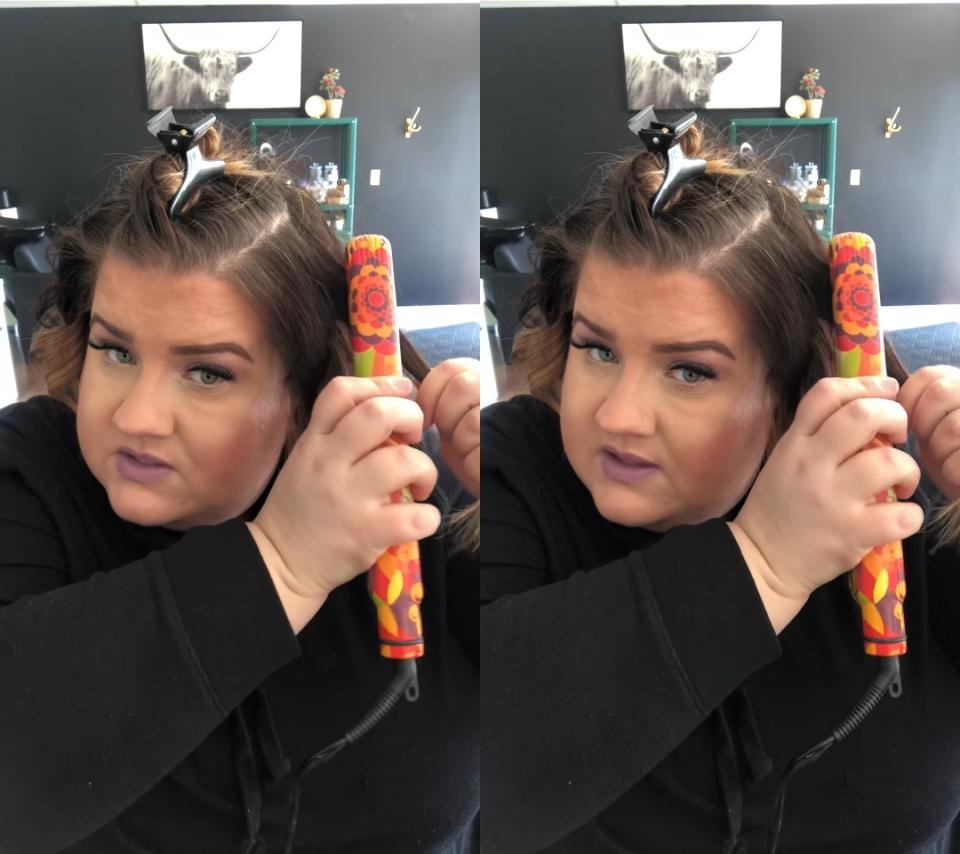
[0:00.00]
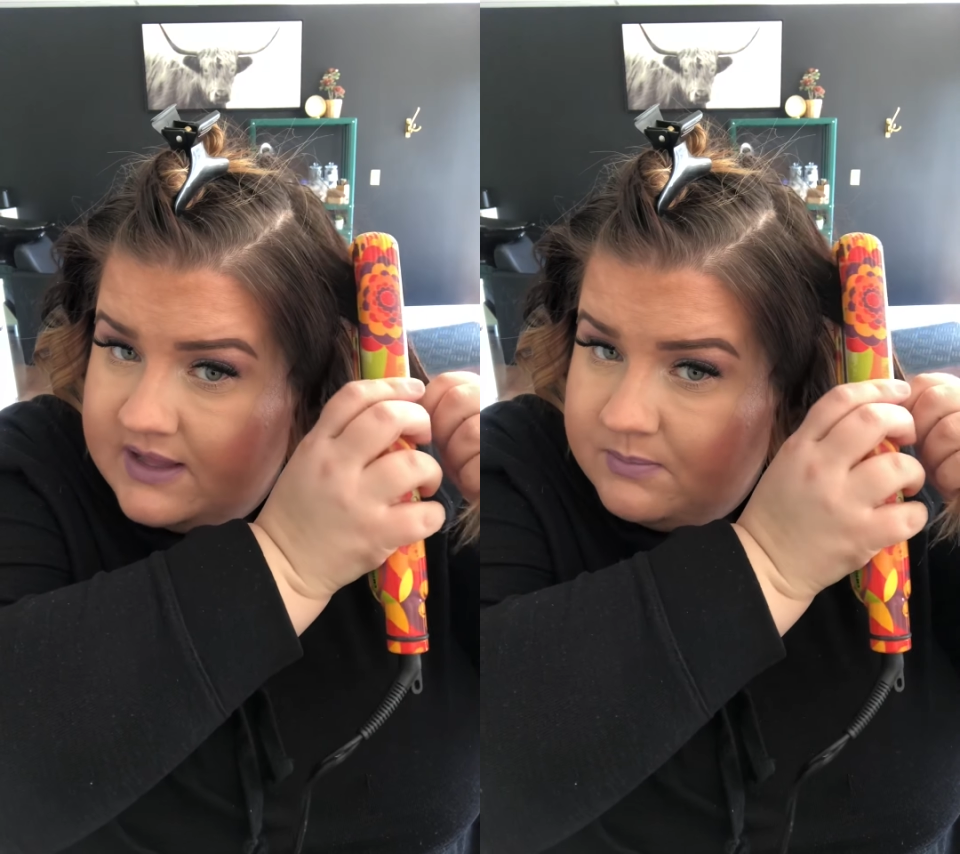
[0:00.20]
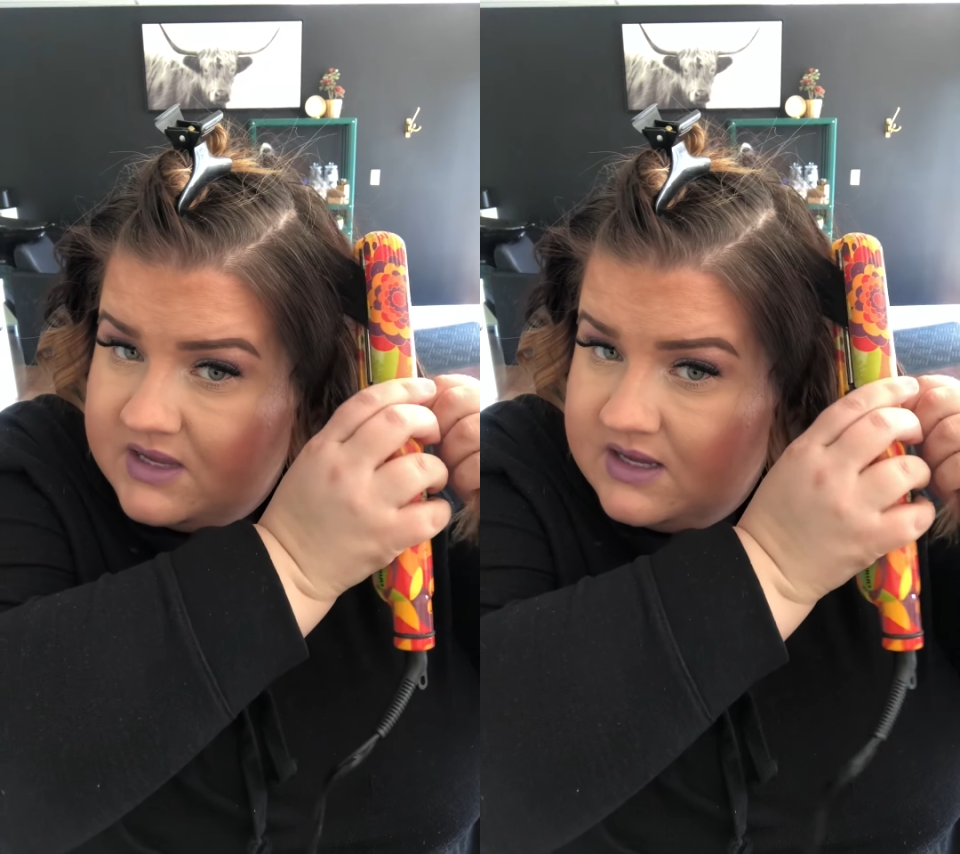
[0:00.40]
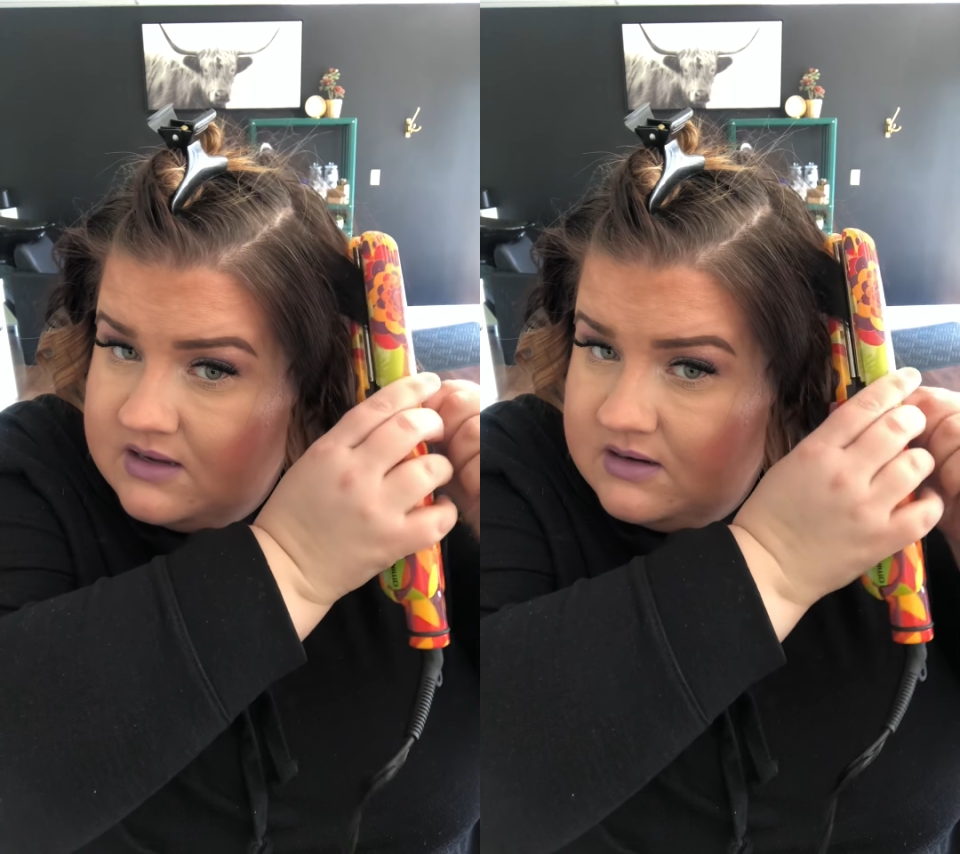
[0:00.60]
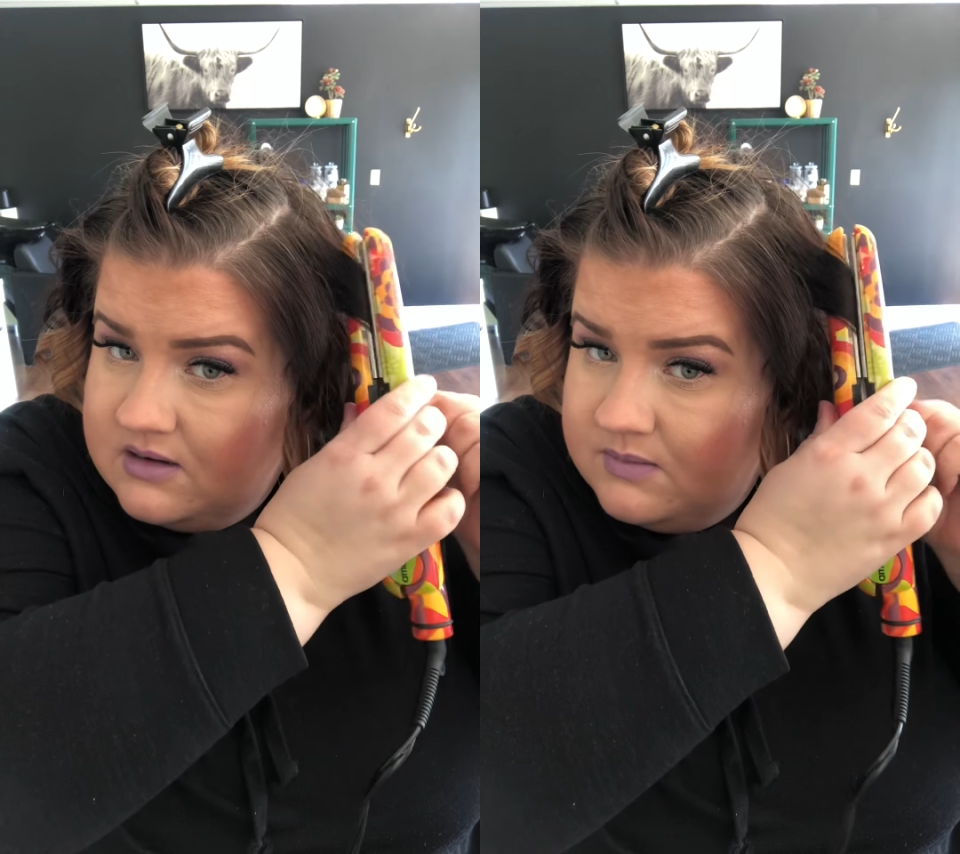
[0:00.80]
clamping it,
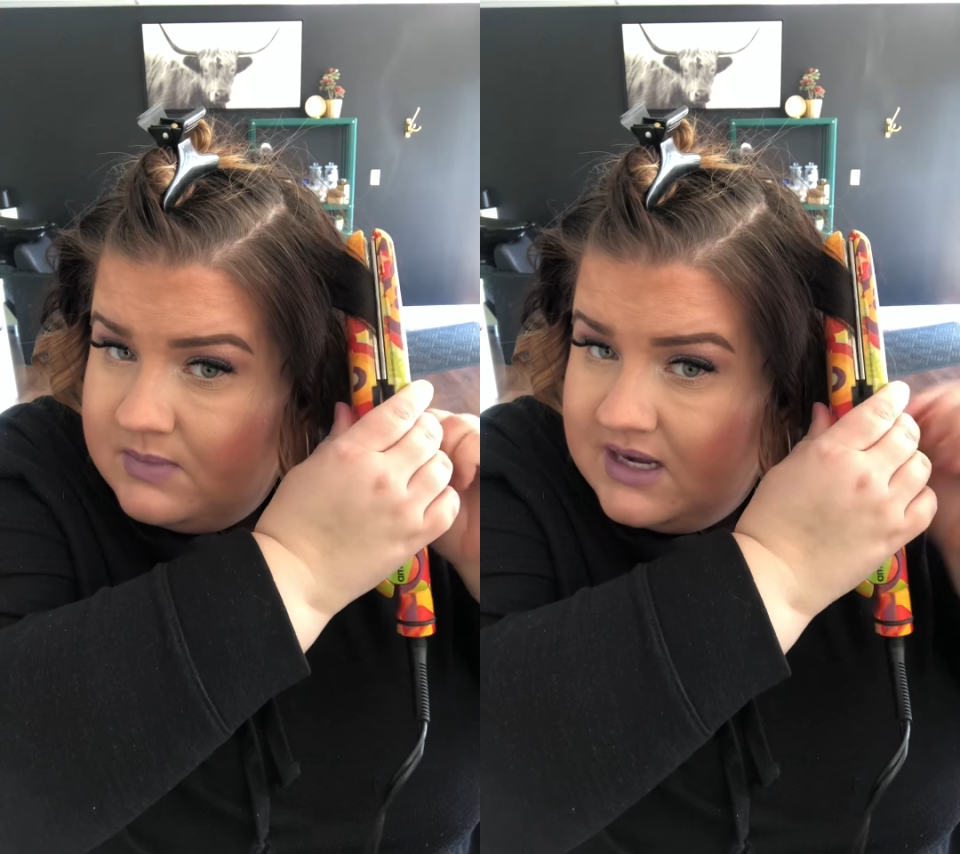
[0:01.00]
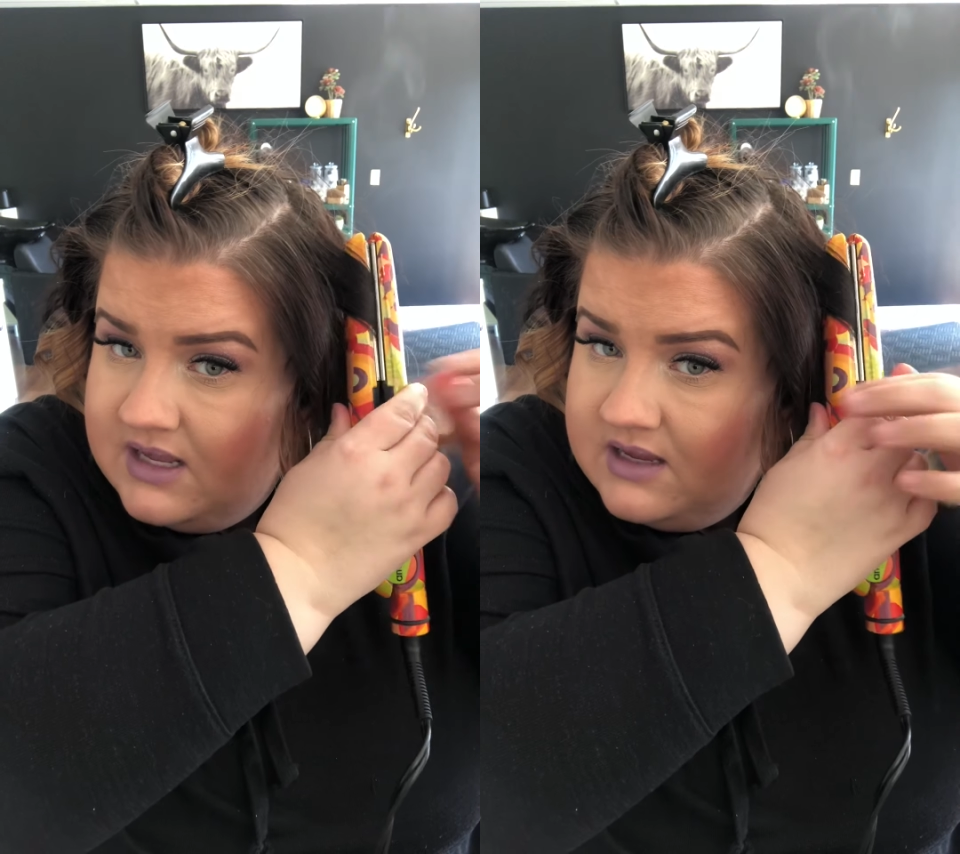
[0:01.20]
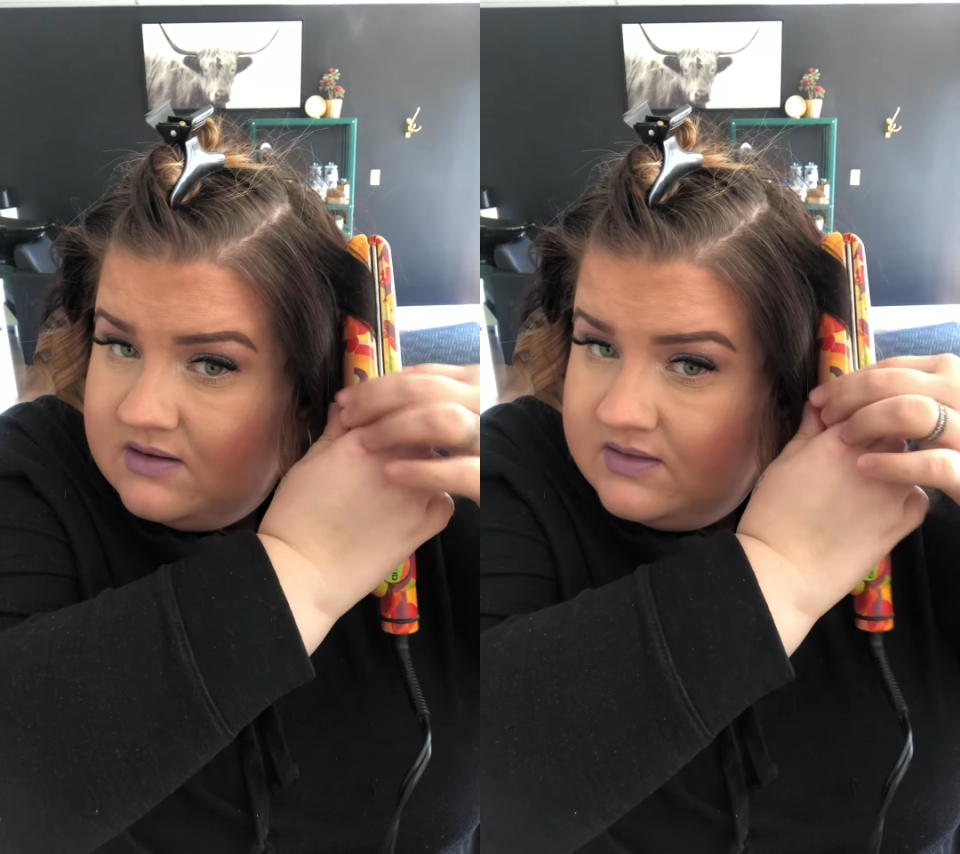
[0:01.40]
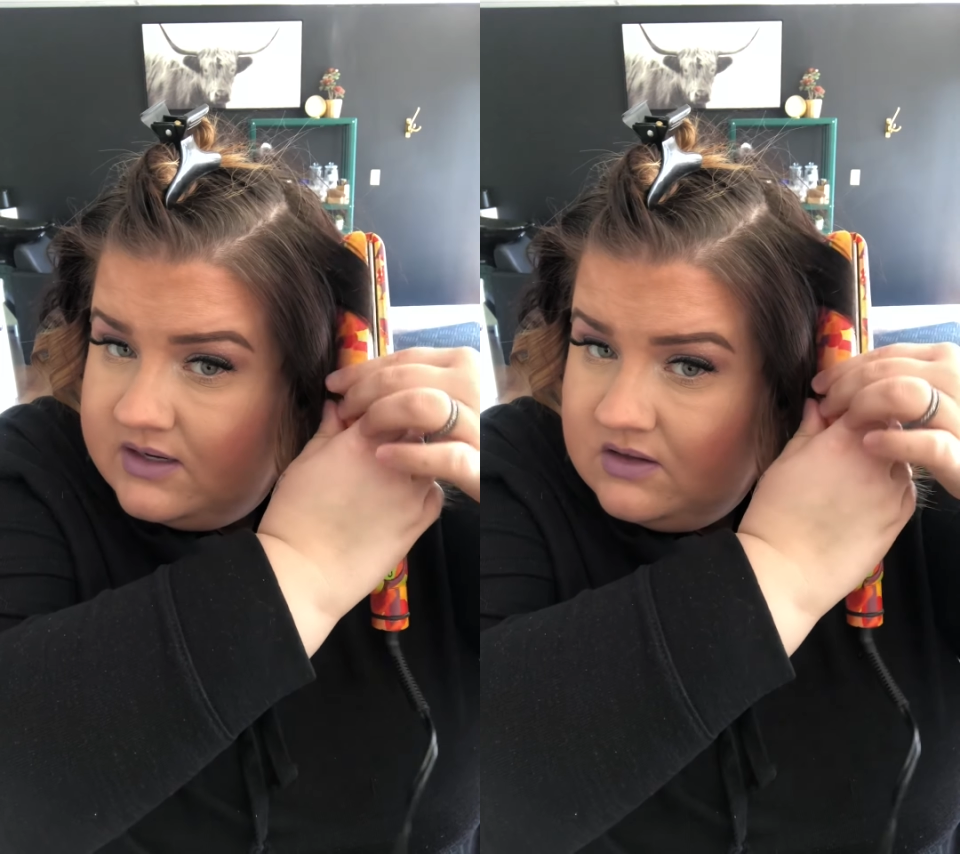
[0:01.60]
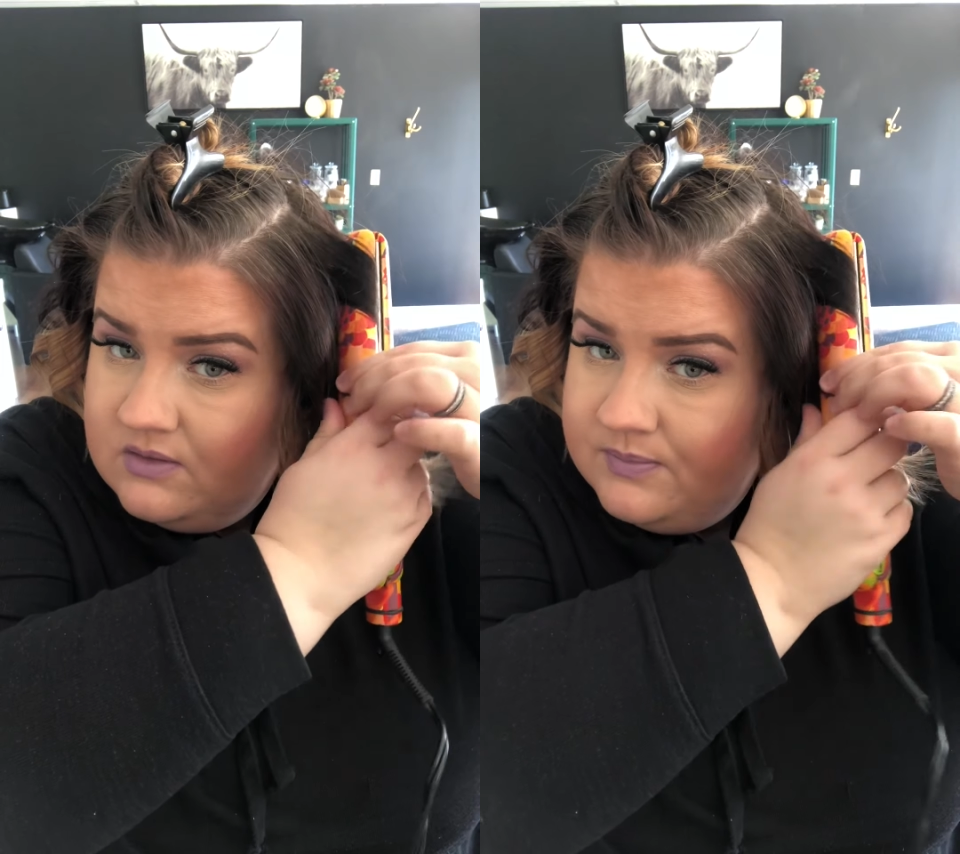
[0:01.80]
bending it a
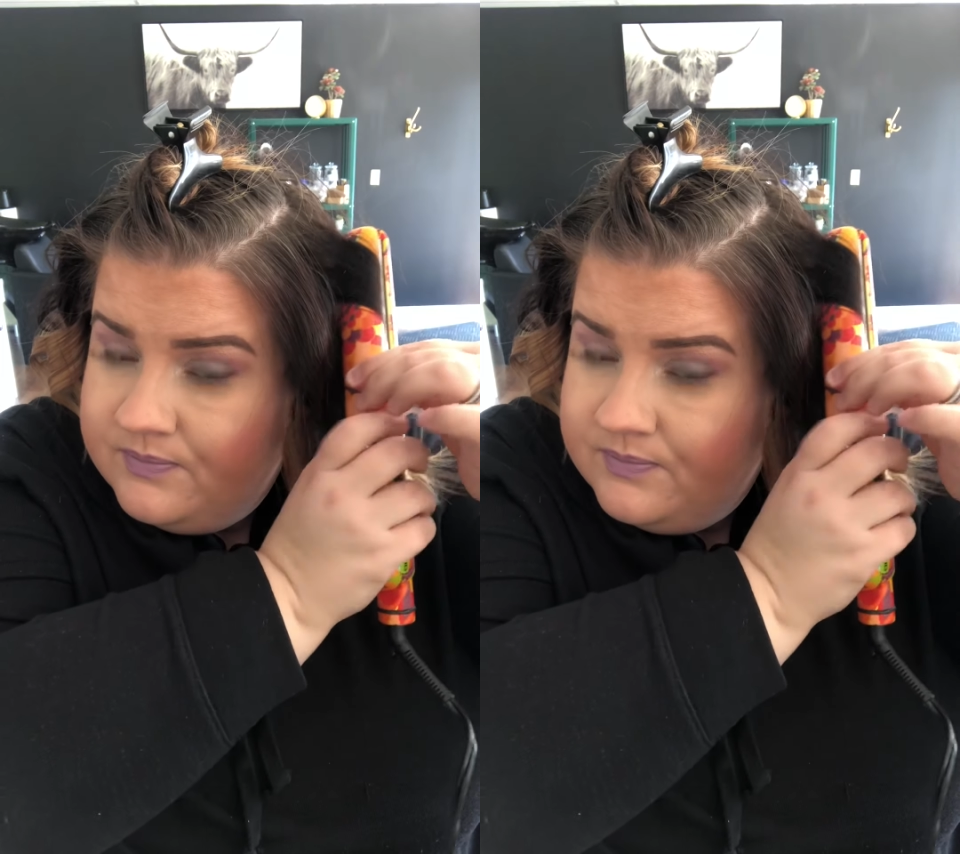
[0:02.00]
little,